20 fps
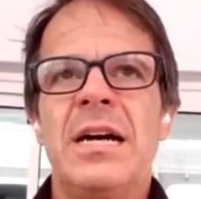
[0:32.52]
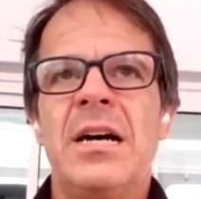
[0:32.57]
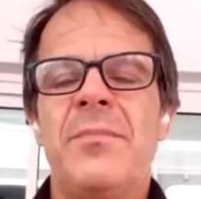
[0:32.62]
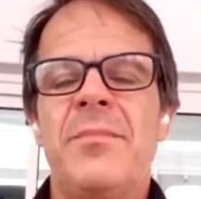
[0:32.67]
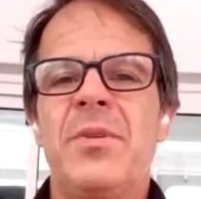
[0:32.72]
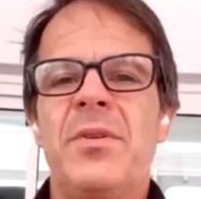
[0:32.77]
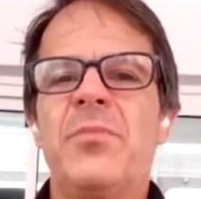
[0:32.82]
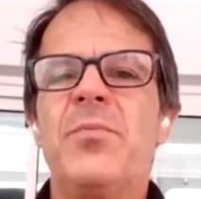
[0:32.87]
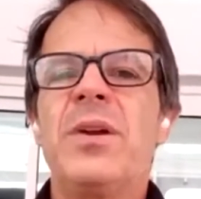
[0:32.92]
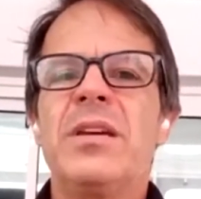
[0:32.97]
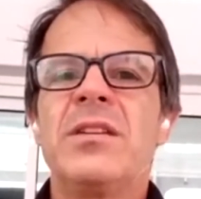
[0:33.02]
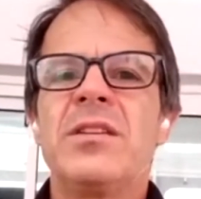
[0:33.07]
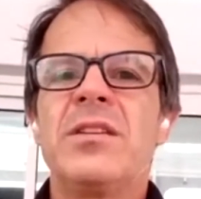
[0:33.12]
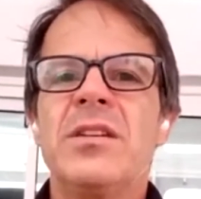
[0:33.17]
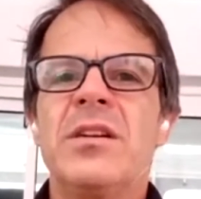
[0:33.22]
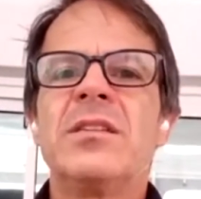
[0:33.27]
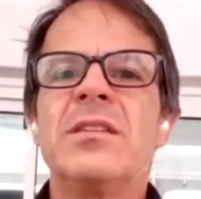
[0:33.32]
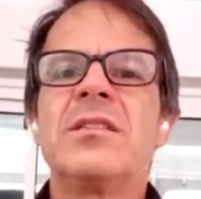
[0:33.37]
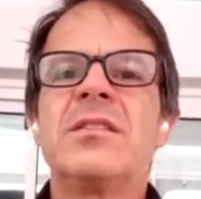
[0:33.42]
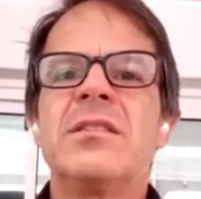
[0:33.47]
And we had
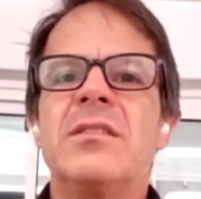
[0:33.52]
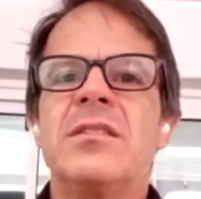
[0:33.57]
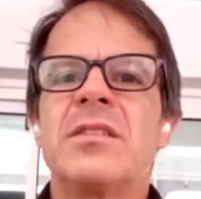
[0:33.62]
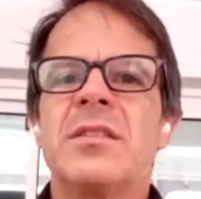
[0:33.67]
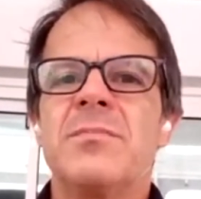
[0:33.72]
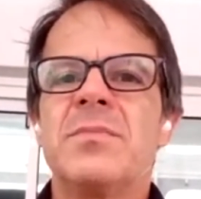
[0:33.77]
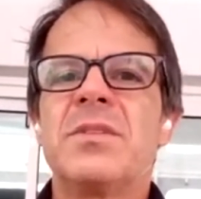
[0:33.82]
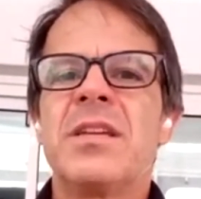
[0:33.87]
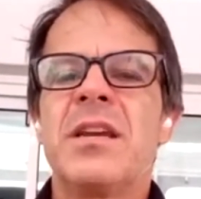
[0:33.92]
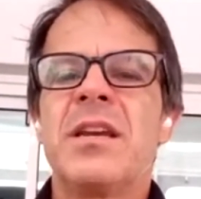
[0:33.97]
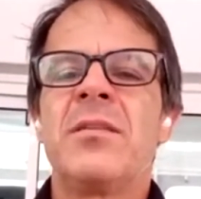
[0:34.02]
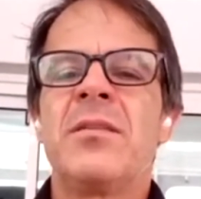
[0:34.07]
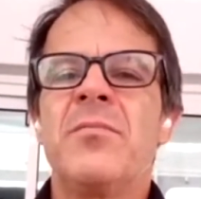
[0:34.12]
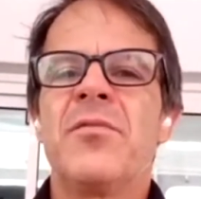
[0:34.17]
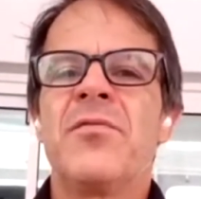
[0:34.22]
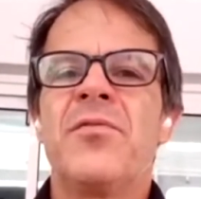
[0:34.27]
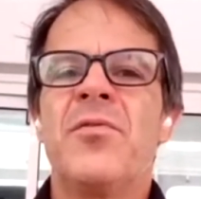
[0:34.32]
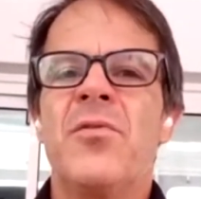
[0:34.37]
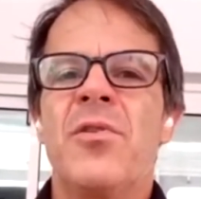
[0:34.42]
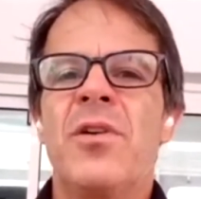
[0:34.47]
done some sailing
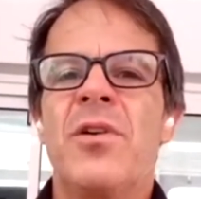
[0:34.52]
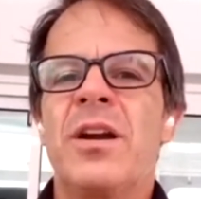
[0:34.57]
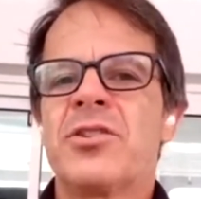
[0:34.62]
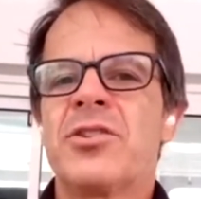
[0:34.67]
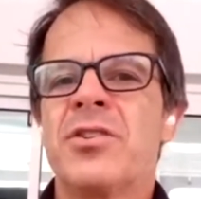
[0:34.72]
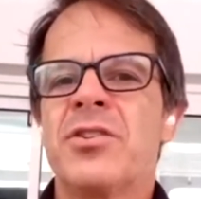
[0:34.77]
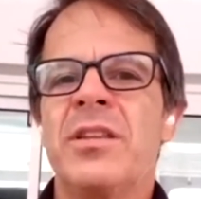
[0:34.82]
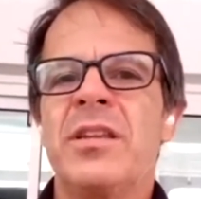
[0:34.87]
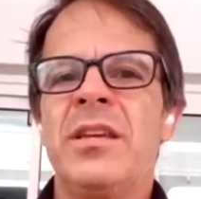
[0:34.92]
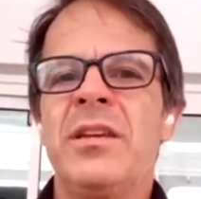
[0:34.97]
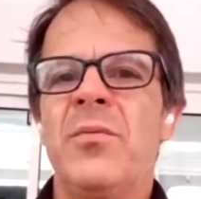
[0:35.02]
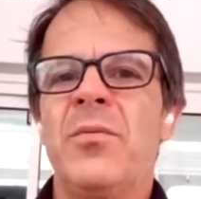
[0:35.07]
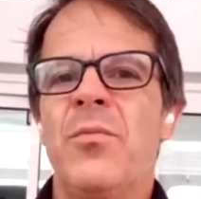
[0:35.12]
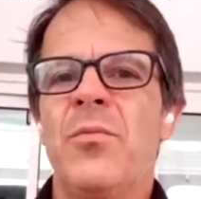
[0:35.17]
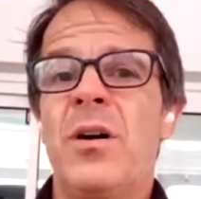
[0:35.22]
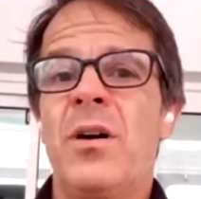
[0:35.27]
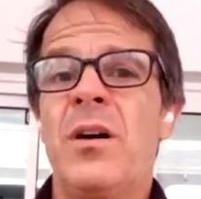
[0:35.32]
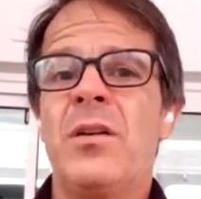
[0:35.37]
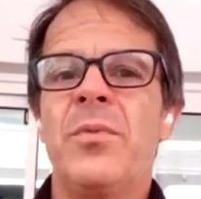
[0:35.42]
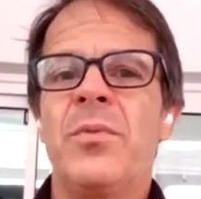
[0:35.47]
before, actually,
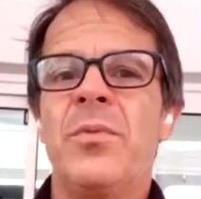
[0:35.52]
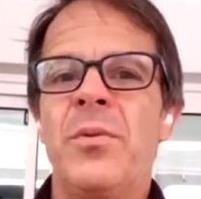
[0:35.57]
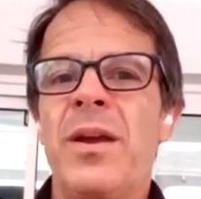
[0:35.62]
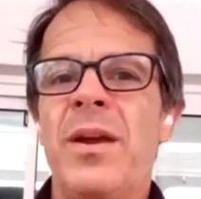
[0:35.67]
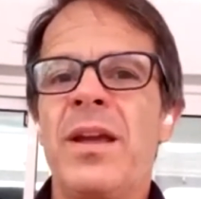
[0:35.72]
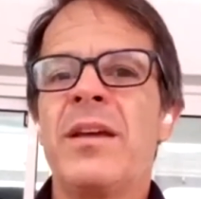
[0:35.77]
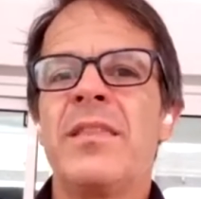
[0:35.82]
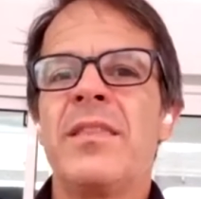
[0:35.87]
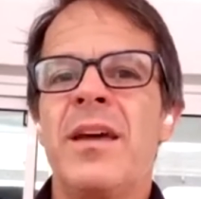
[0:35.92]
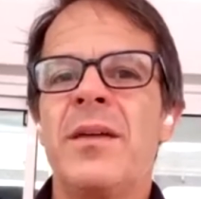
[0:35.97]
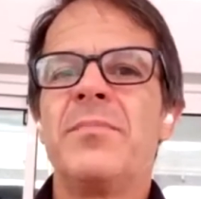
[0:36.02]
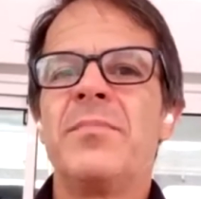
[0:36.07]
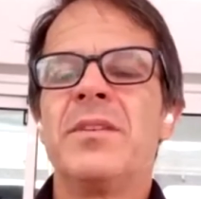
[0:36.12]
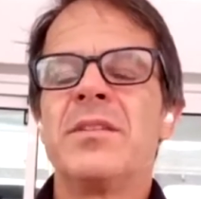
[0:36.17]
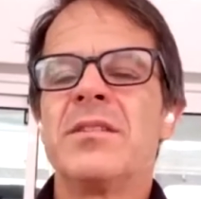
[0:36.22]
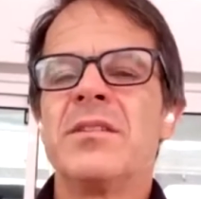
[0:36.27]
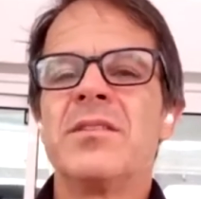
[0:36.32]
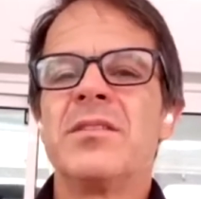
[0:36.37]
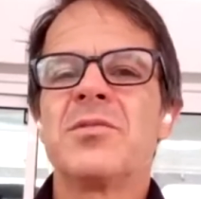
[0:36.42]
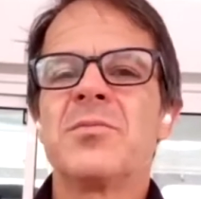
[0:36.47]
while we ran that
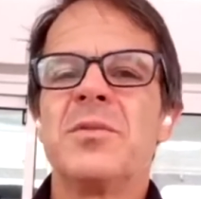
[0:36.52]
business.